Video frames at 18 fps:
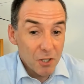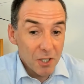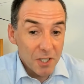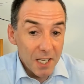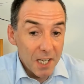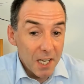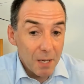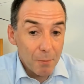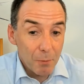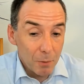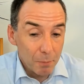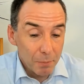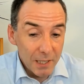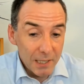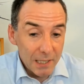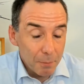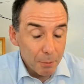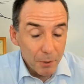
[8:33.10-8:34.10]
game
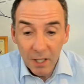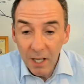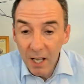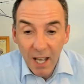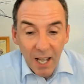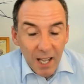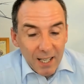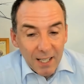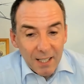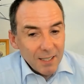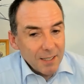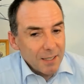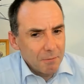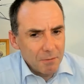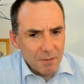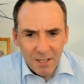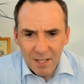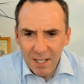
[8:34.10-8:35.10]
completely. But
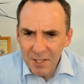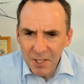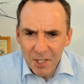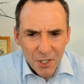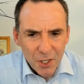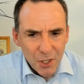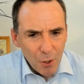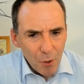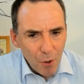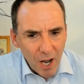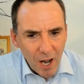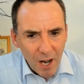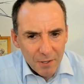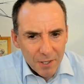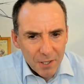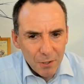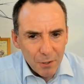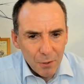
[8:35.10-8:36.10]
this is so hard
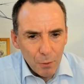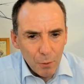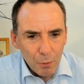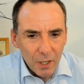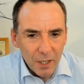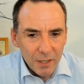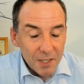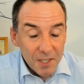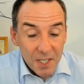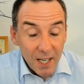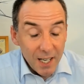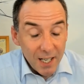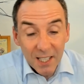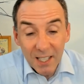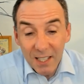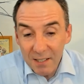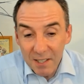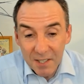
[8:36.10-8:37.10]
to do, right? And
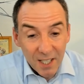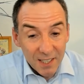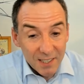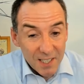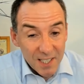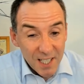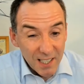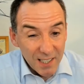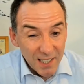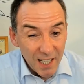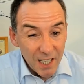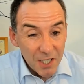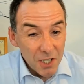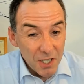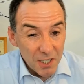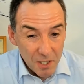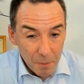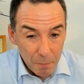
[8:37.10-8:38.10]
again, it's not the technology;
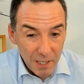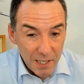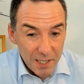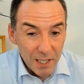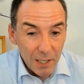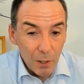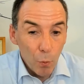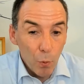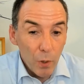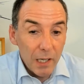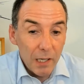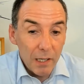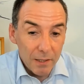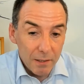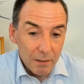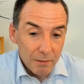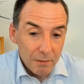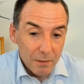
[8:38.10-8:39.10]
it's the political will.
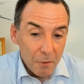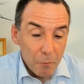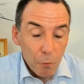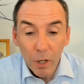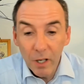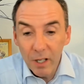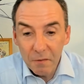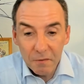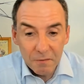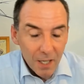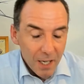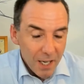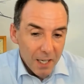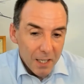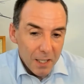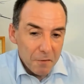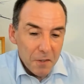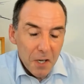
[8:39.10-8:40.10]
And
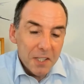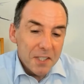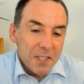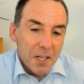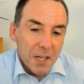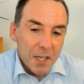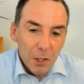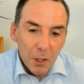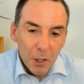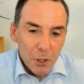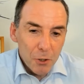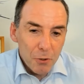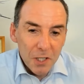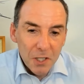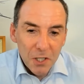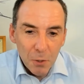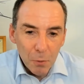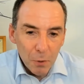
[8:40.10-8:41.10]
if 99 countries
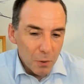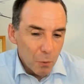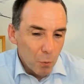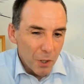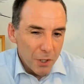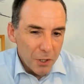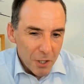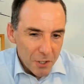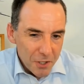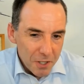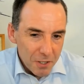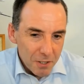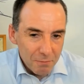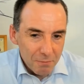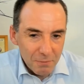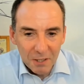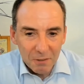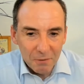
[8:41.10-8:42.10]
do it and one doesn't,
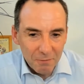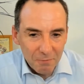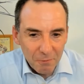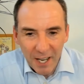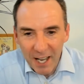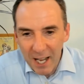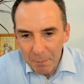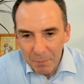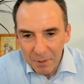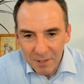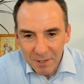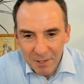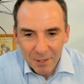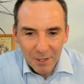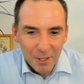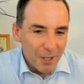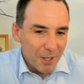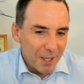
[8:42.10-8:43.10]
then what happens?
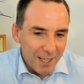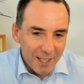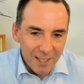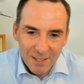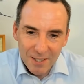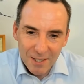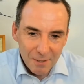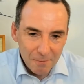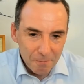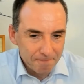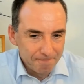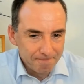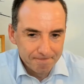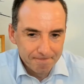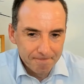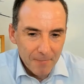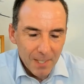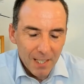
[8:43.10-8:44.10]
It's
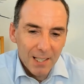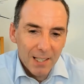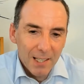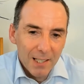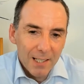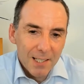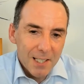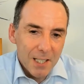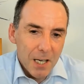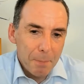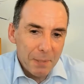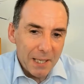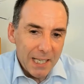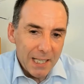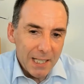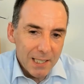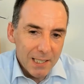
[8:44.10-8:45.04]
complicated.